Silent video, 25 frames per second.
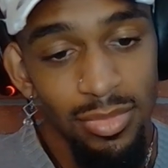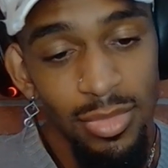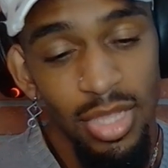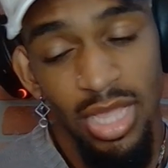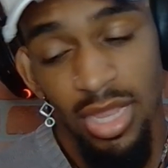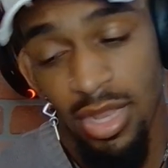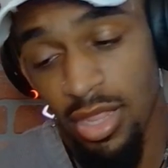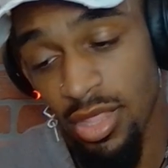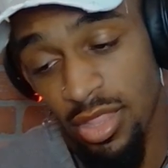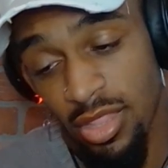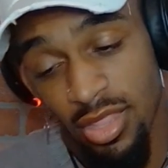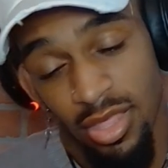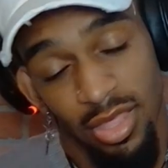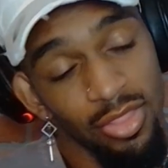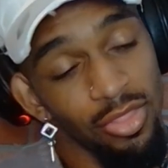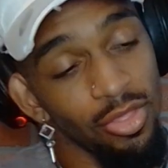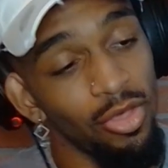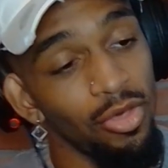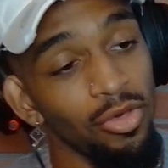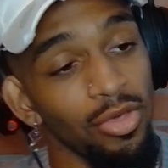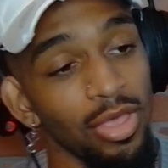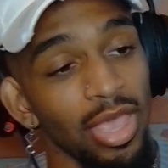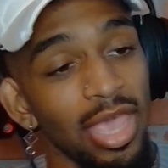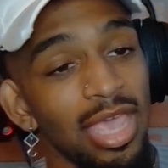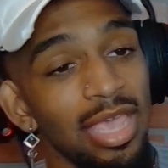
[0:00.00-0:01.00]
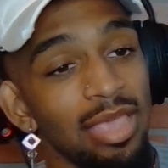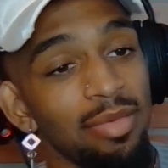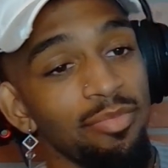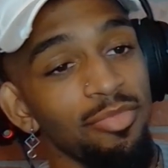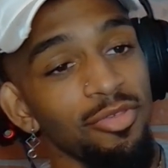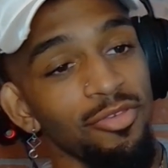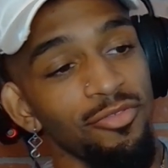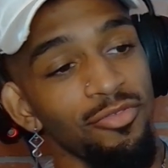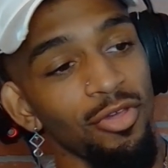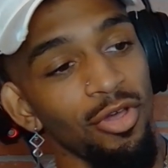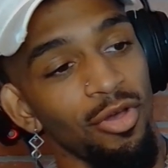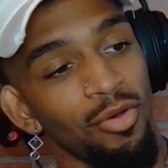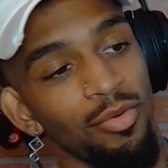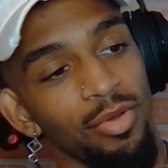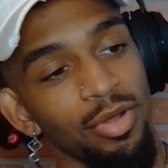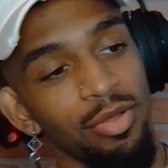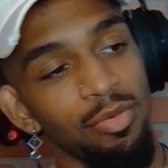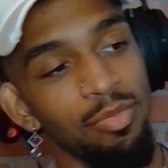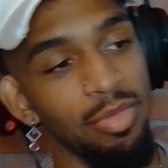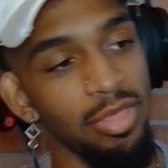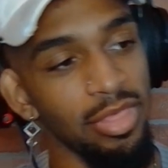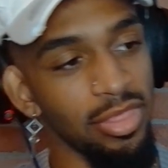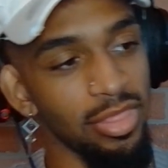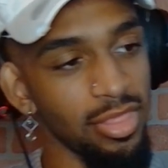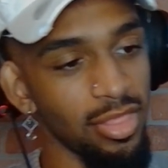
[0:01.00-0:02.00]
It's all games. If y'all want to
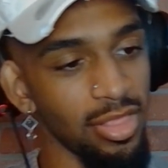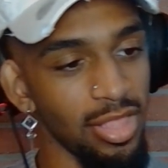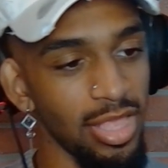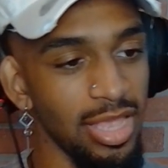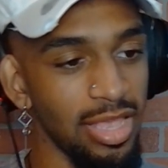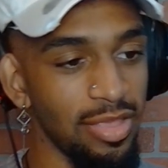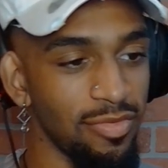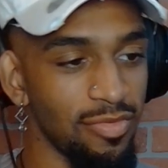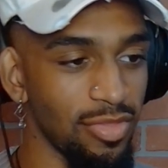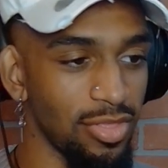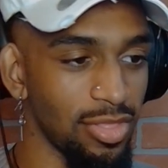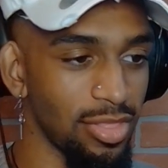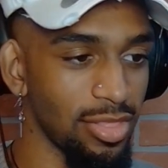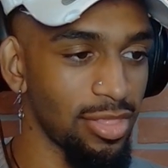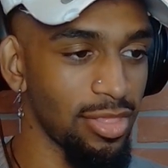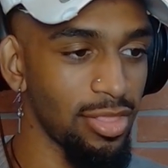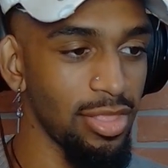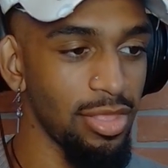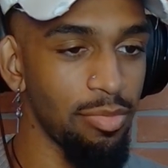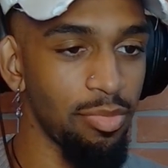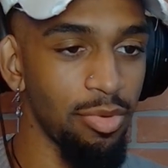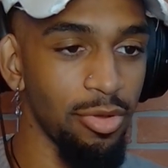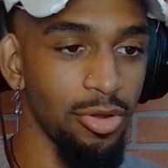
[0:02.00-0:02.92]
be slaves and sleep